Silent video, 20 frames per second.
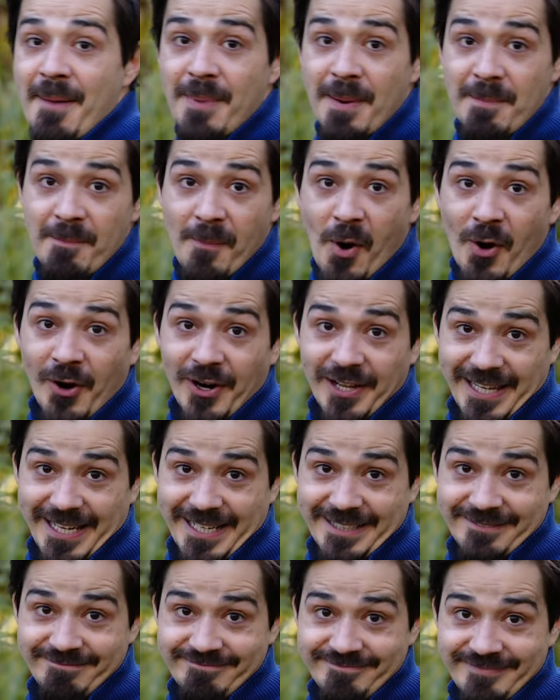But
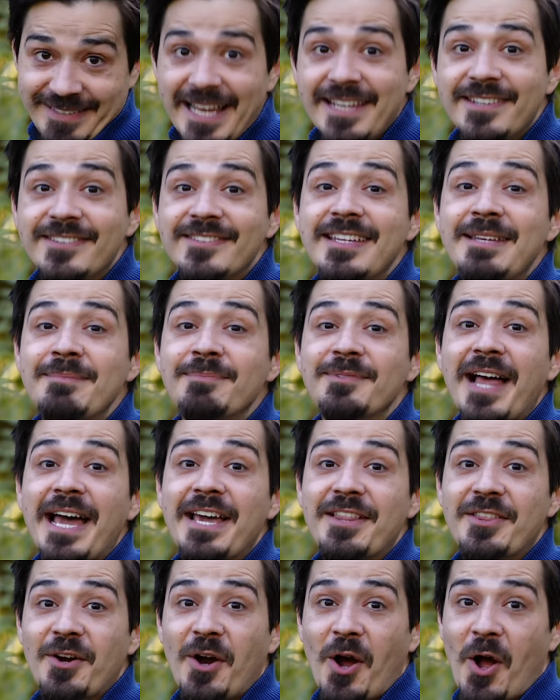morally, it seems
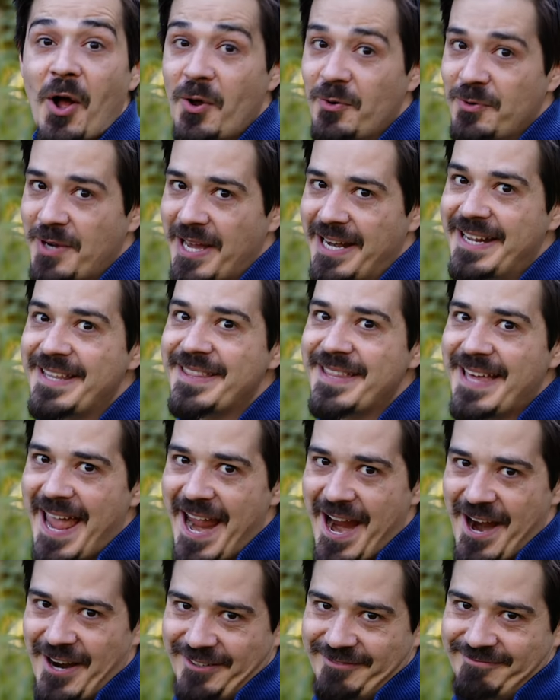like they're already
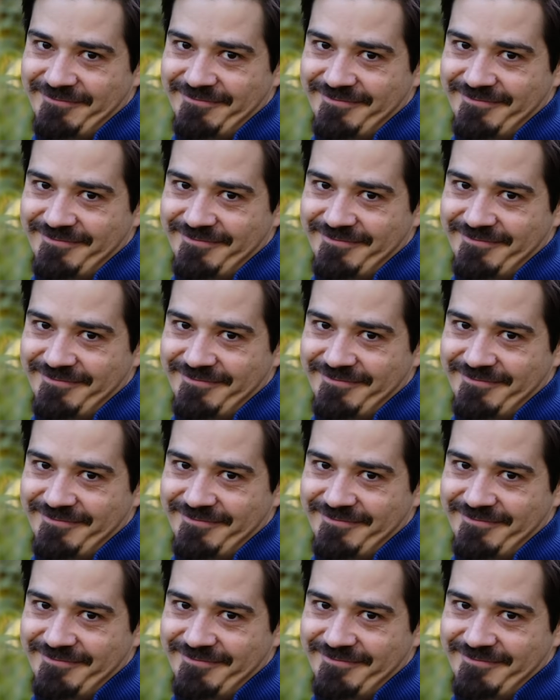there.